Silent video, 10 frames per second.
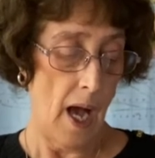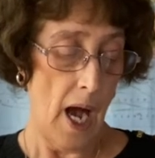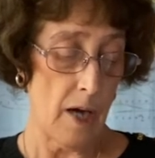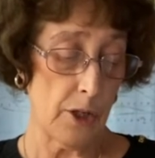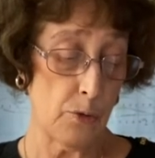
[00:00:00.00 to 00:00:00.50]

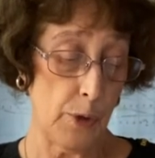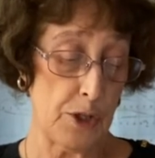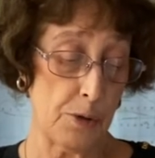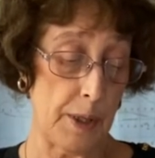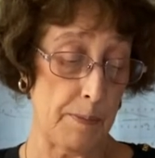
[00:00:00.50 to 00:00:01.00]
How can we
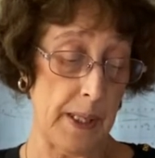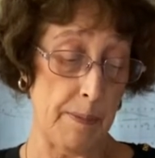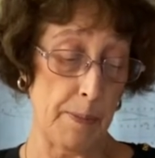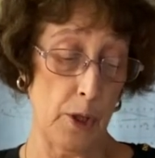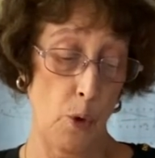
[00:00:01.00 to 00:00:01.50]
treat
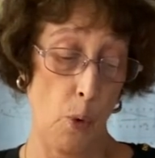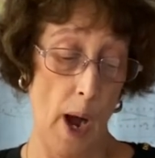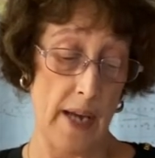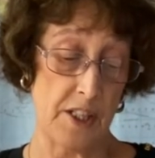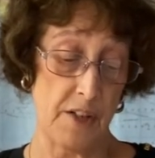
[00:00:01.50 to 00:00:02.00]
people who
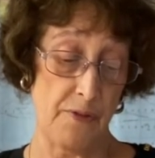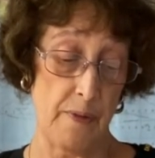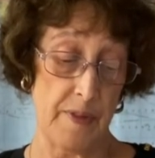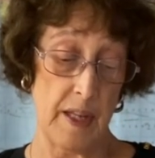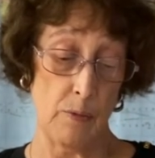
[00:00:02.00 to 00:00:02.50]
are
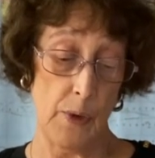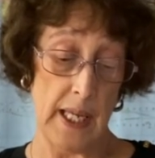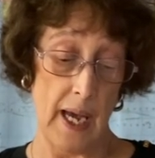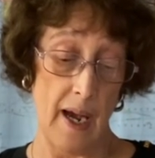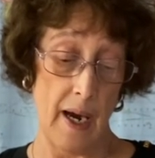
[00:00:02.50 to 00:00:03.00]
different than
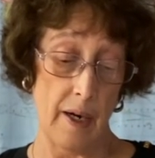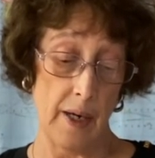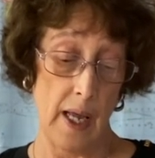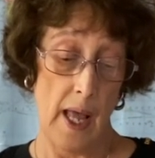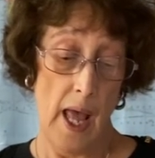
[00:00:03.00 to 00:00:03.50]
we are,
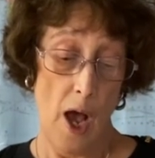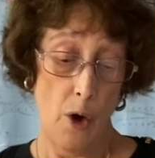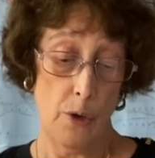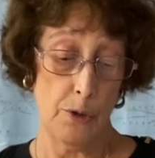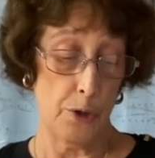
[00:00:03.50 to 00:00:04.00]

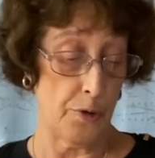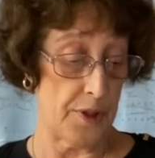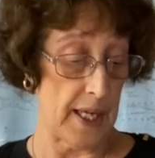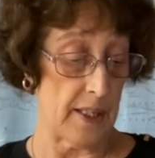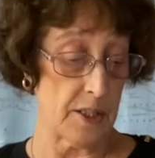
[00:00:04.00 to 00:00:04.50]
who do
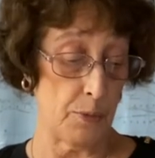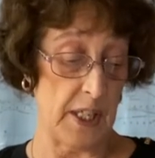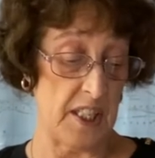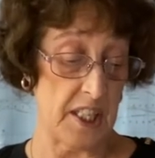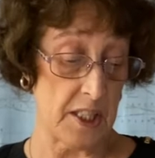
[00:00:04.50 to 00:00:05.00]
things
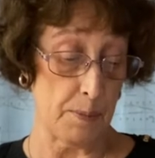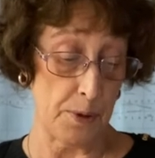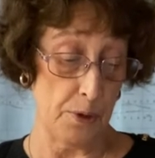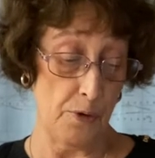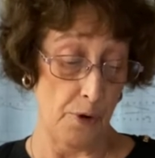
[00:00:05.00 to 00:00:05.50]
we
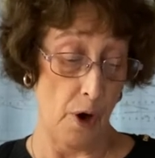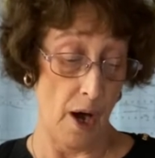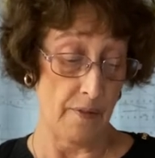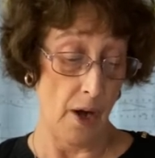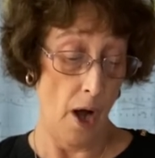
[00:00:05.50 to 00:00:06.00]
disapprove
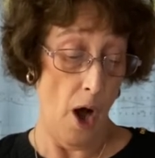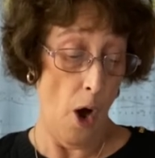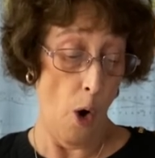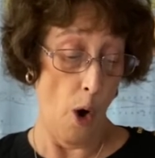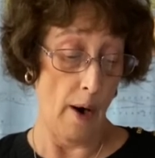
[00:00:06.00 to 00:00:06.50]
of,
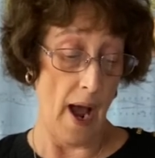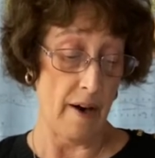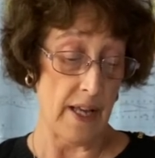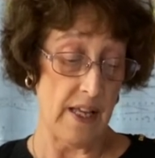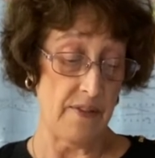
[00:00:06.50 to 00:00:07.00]
or
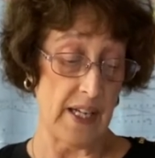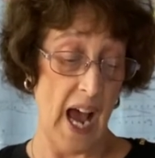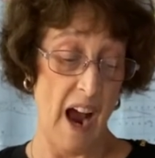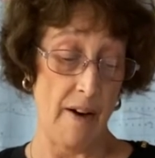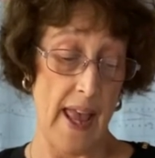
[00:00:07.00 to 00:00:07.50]
are even
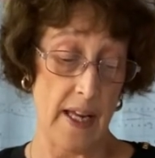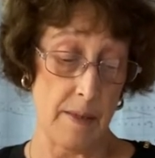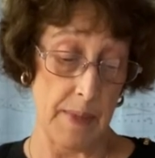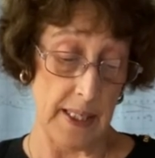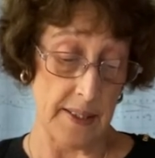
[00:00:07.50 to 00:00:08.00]
our
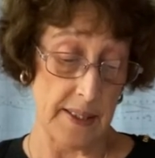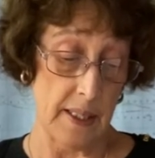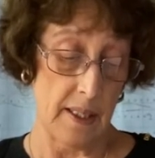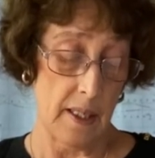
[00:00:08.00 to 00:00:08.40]
enemies,